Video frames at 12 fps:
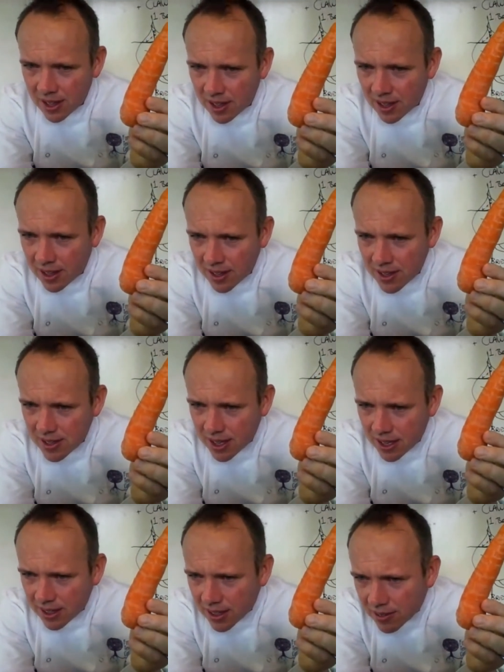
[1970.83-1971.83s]
There
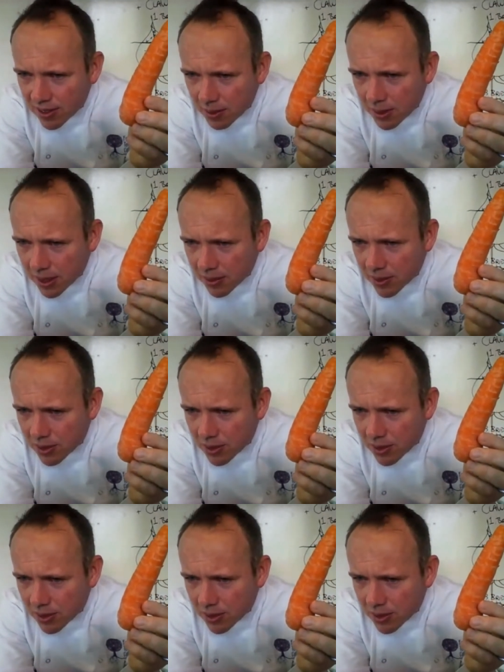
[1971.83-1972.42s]
we go.